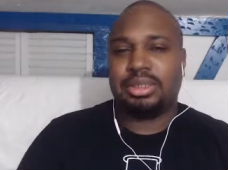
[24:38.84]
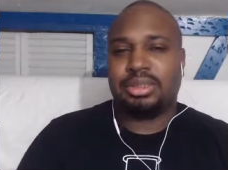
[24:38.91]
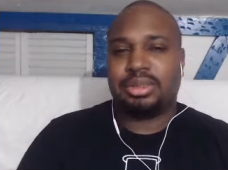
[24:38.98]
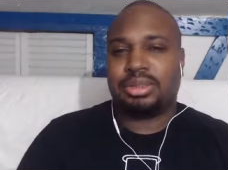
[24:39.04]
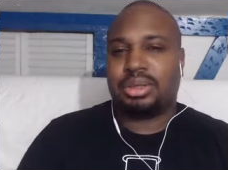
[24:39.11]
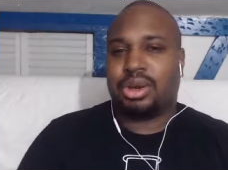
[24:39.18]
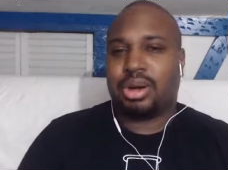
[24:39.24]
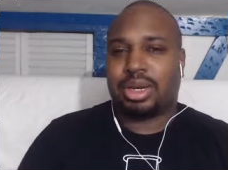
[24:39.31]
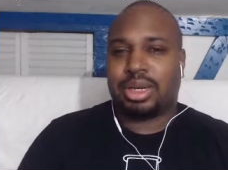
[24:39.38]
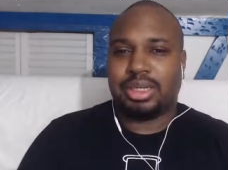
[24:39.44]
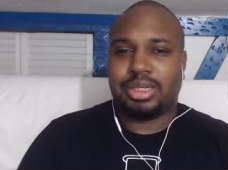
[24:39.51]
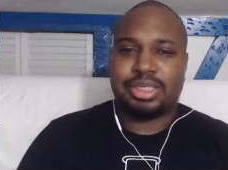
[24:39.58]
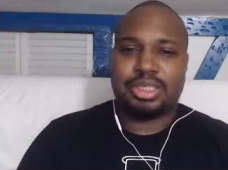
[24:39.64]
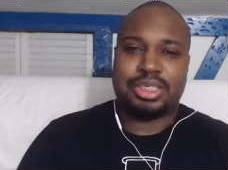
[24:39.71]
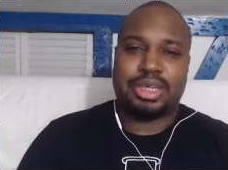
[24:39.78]

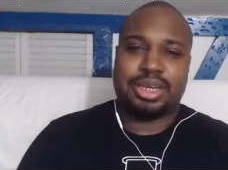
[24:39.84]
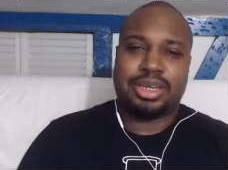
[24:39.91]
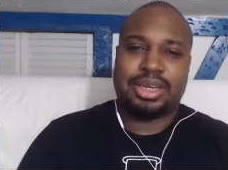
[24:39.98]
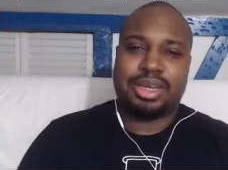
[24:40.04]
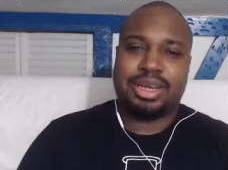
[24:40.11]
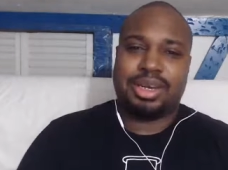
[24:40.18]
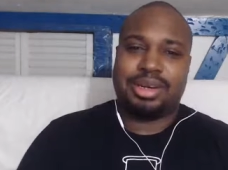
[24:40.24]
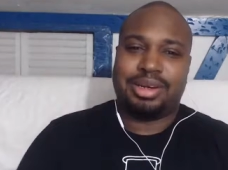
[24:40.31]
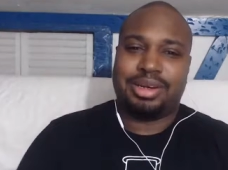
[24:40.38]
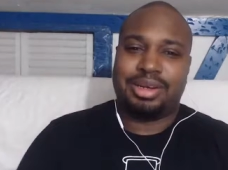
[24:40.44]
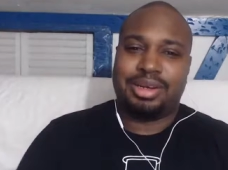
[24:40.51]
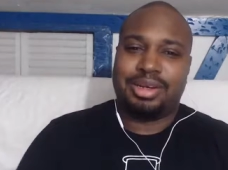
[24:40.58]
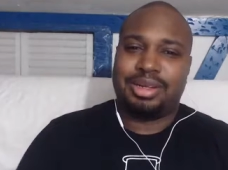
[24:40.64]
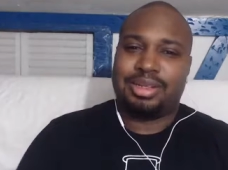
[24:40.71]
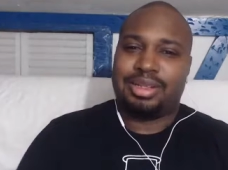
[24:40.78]
talking shit, and
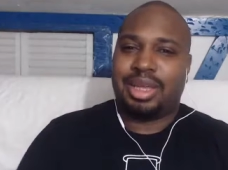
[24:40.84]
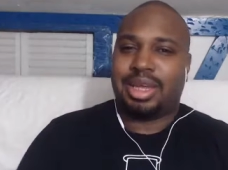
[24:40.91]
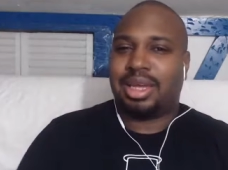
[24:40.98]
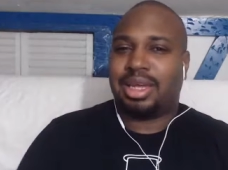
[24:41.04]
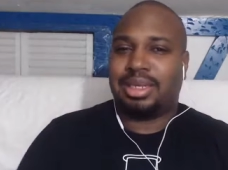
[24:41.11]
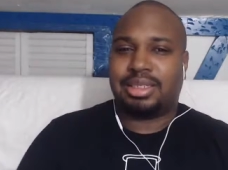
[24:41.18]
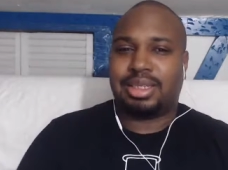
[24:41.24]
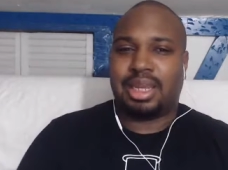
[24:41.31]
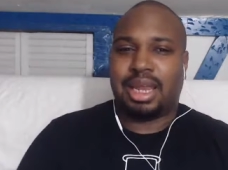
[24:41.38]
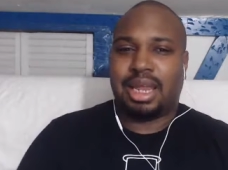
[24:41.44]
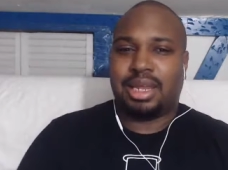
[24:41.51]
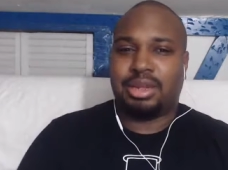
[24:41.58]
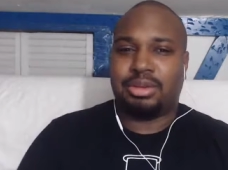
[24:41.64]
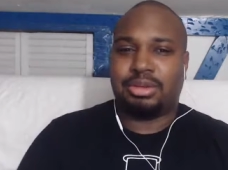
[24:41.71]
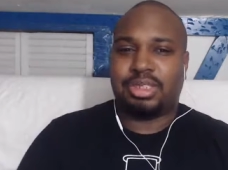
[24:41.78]
they get into
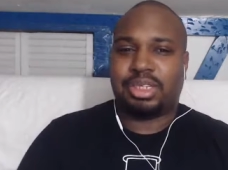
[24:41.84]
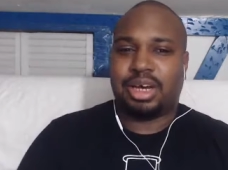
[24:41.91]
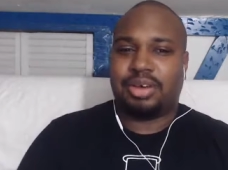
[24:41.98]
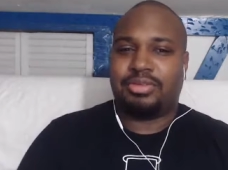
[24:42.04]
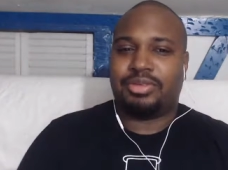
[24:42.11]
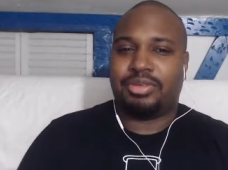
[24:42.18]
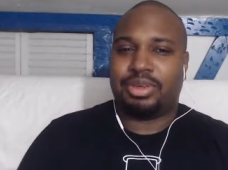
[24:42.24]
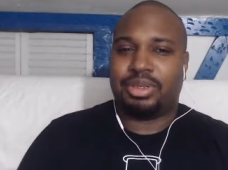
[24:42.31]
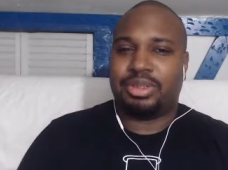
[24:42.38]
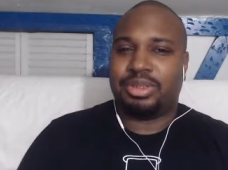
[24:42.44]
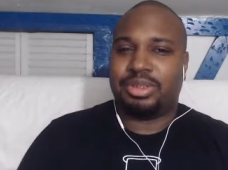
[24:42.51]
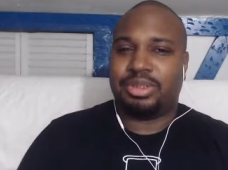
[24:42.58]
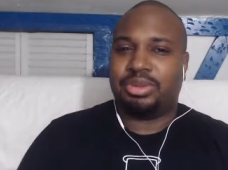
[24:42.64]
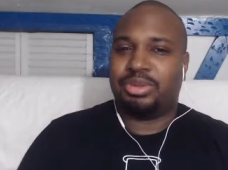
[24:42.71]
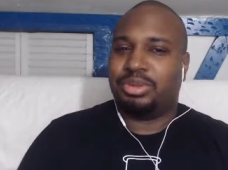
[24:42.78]
that little scuffle,
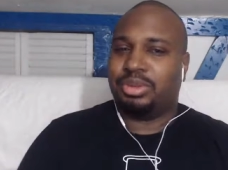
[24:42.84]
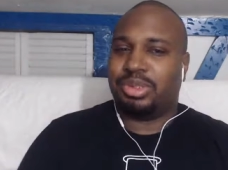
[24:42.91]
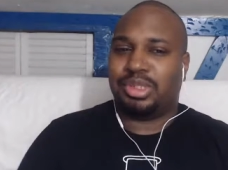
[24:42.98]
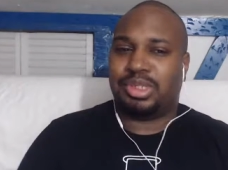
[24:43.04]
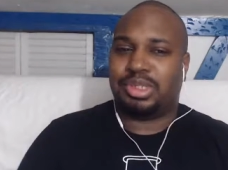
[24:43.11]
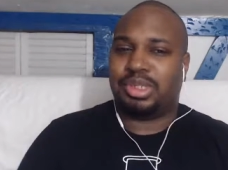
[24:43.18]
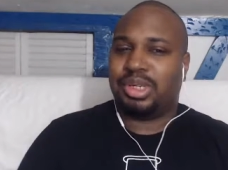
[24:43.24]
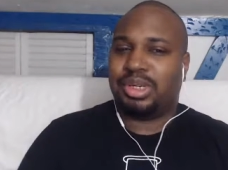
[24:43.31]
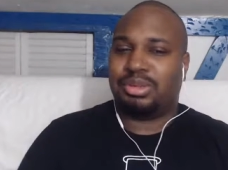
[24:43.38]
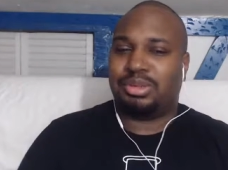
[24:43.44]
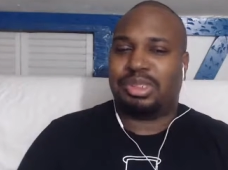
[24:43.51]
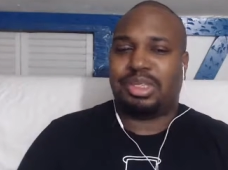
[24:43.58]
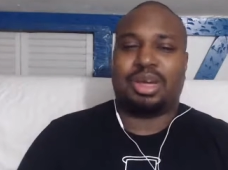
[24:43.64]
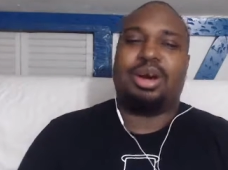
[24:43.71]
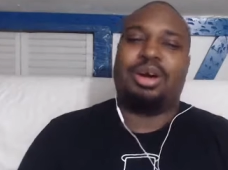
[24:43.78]
and dude, you know,
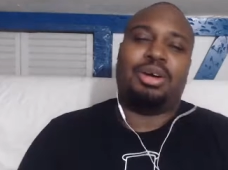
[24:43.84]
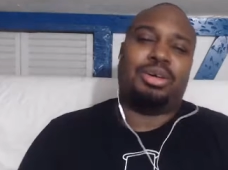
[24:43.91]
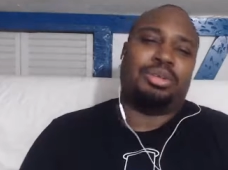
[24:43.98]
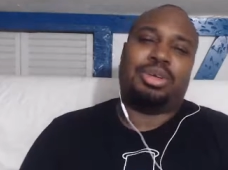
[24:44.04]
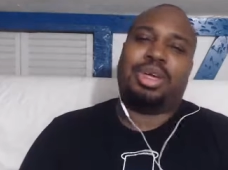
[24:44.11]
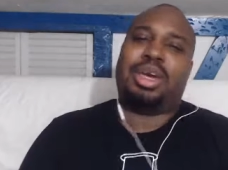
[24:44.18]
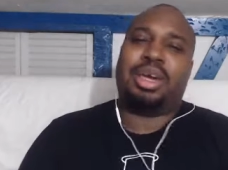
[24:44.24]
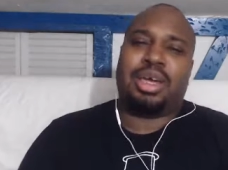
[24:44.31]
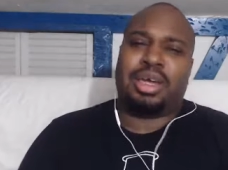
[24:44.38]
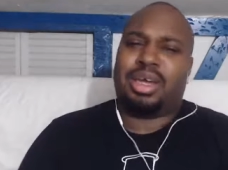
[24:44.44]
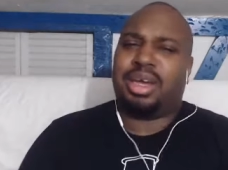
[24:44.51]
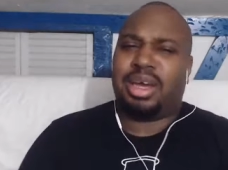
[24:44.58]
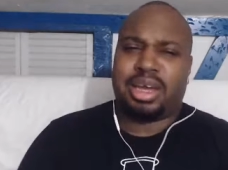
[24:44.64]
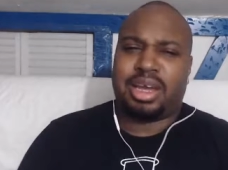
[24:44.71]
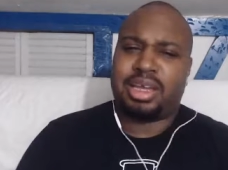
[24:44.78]
it's like, oh yeah,
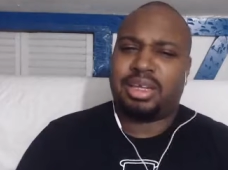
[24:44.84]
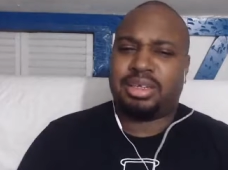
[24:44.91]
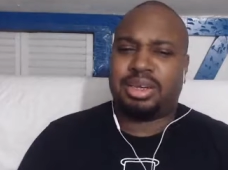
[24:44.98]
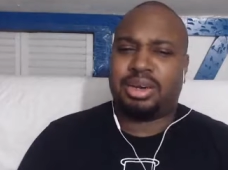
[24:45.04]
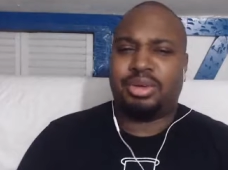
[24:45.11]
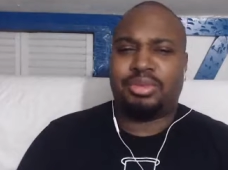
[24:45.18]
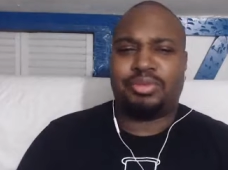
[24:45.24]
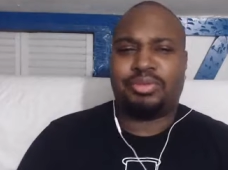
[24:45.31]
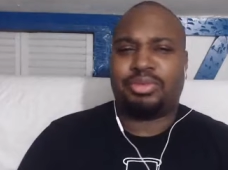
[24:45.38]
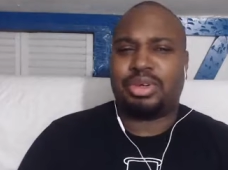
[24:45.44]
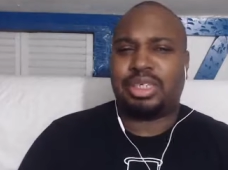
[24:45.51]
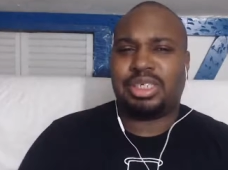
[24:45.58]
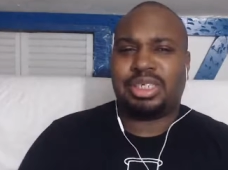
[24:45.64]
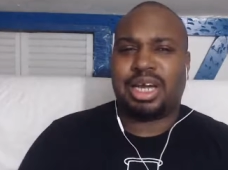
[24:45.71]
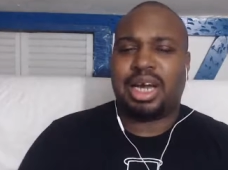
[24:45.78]
yeah, I get you know free
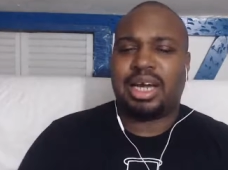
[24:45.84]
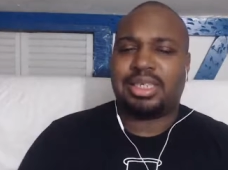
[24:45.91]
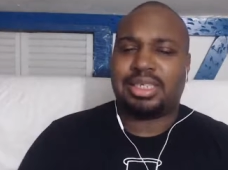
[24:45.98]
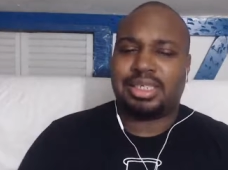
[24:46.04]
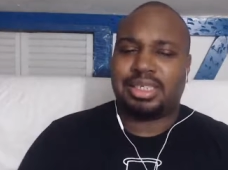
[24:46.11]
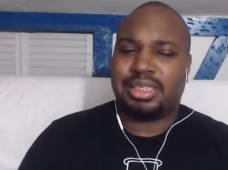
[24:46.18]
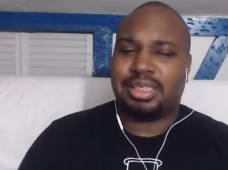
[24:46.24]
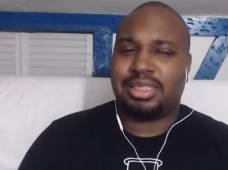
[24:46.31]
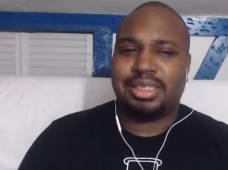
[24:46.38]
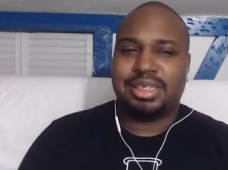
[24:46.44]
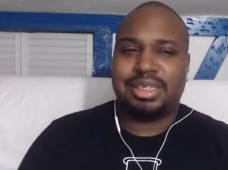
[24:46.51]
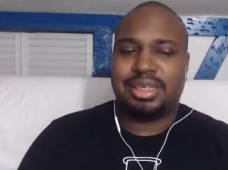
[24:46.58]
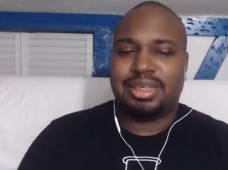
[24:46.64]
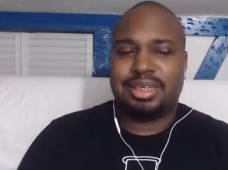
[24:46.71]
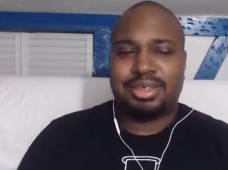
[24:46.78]
shots, and
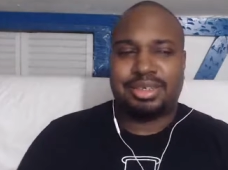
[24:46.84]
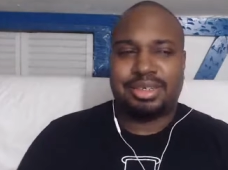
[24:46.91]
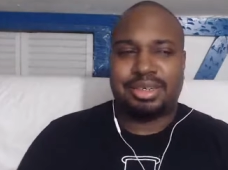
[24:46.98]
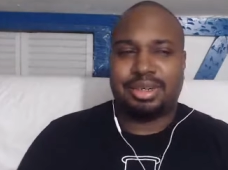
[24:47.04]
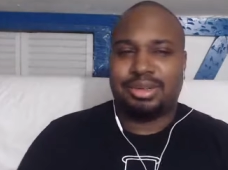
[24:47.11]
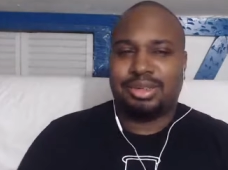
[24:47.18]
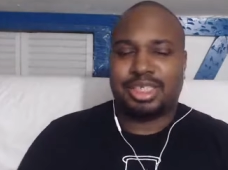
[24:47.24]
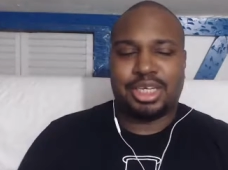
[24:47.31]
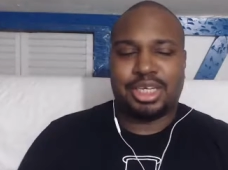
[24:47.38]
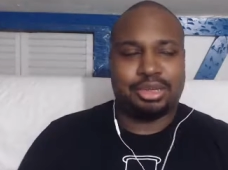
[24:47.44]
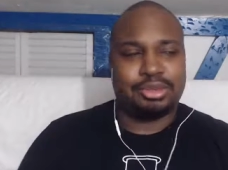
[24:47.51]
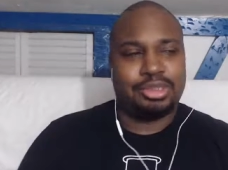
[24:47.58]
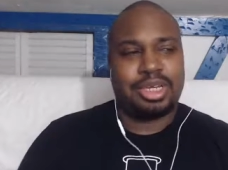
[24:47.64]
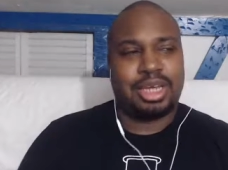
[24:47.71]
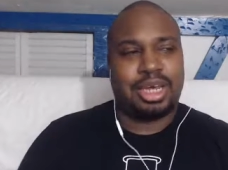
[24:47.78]
you know,
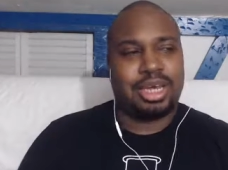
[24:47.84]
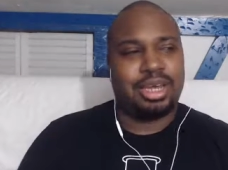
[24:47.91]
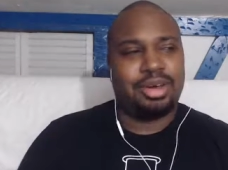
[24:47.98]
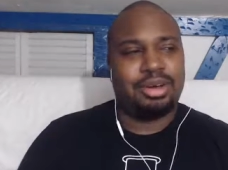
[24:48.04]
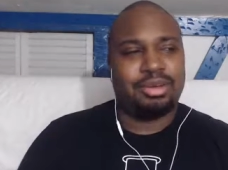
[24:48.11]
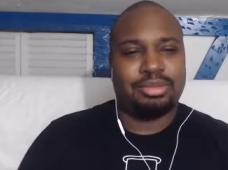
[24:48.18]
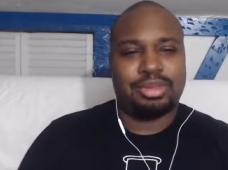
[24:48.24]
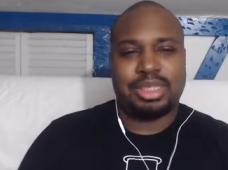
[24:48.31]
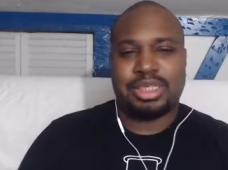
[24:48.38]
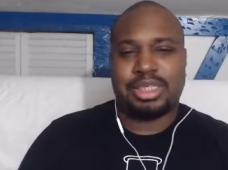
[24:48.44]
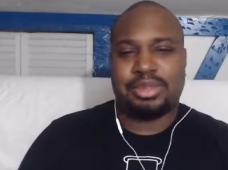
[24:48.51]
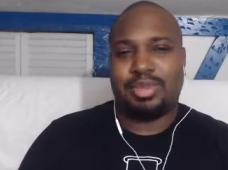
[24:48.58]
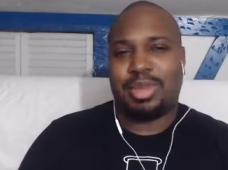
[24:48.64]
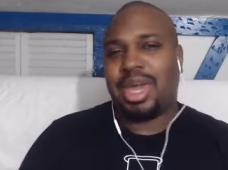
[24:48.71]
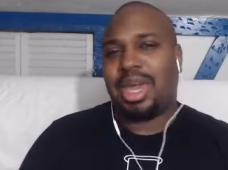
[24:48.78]
was like, yo,
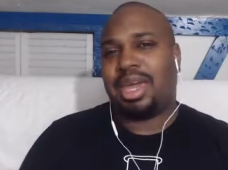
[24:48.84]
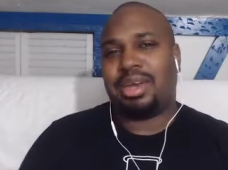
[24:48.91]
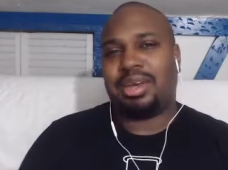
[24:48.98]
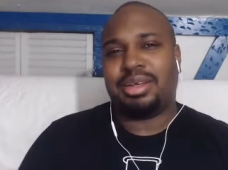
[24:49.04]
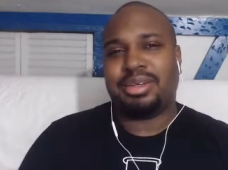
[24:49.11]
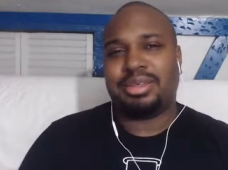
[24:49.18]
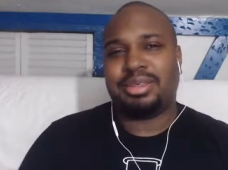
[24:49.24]
get your man,